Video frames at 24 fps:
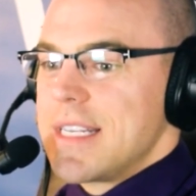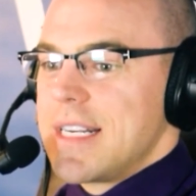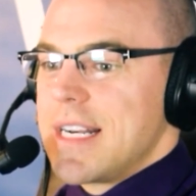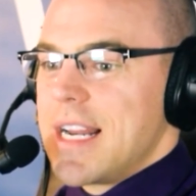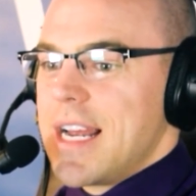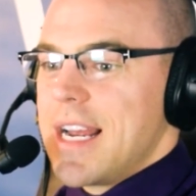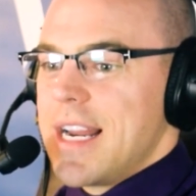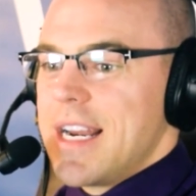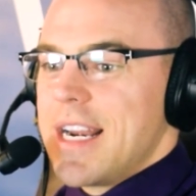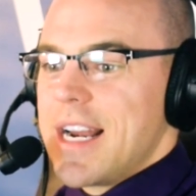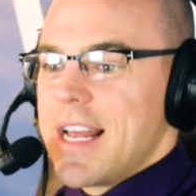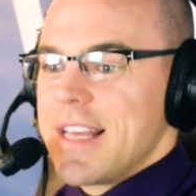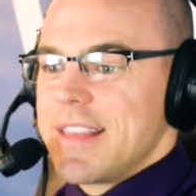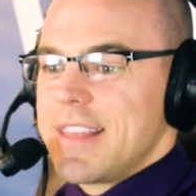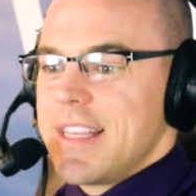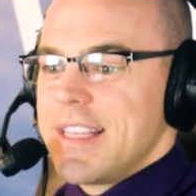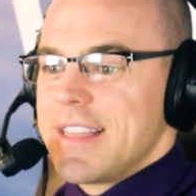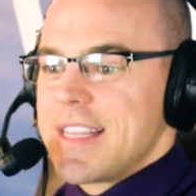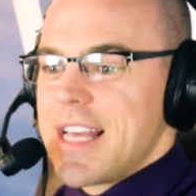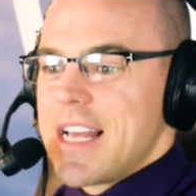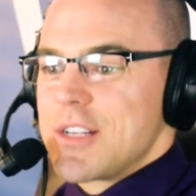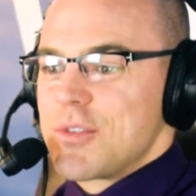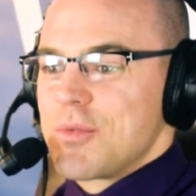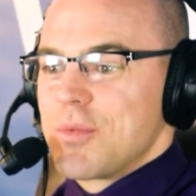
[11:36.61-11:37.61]
And I
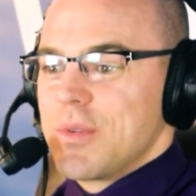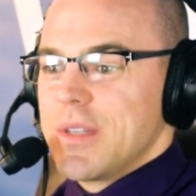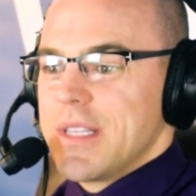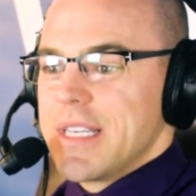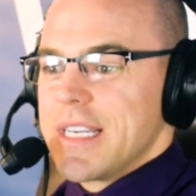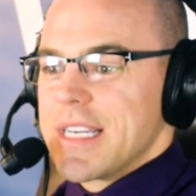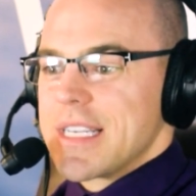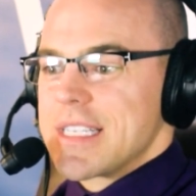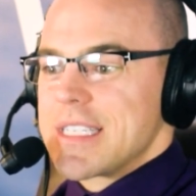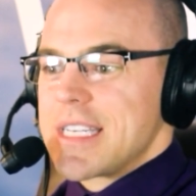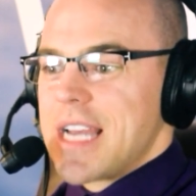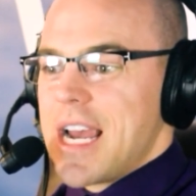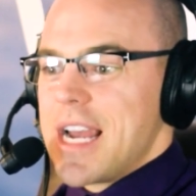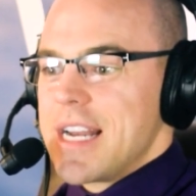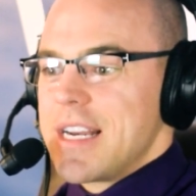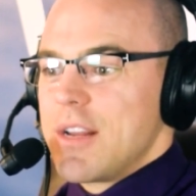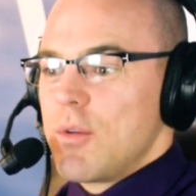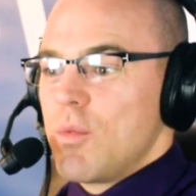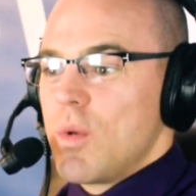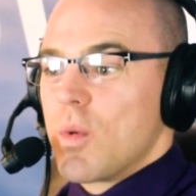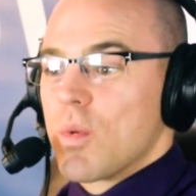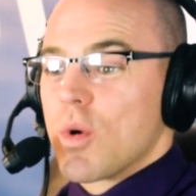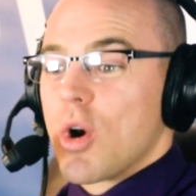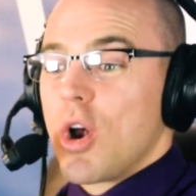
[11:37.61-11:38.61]
think that's really
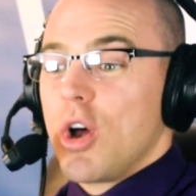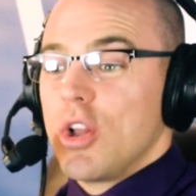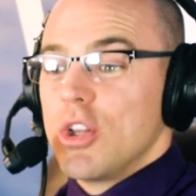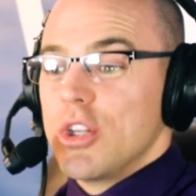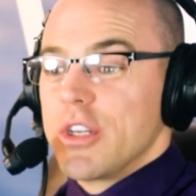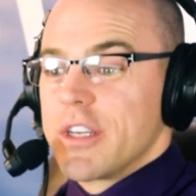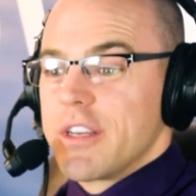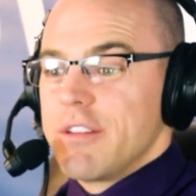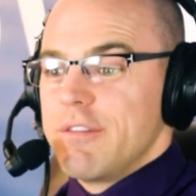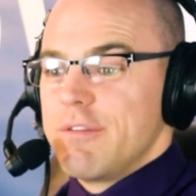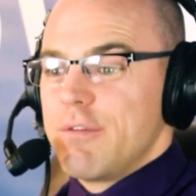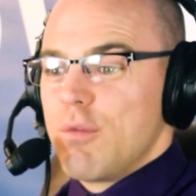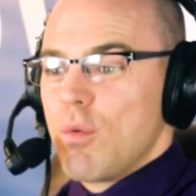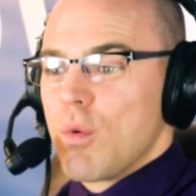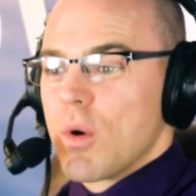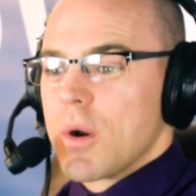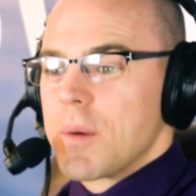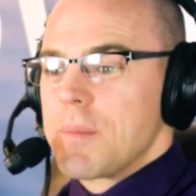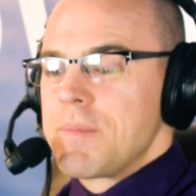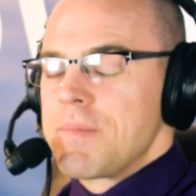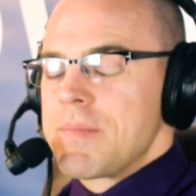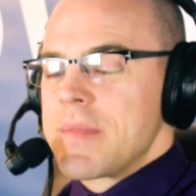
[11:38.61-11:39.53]
exciting, what we're all looking for.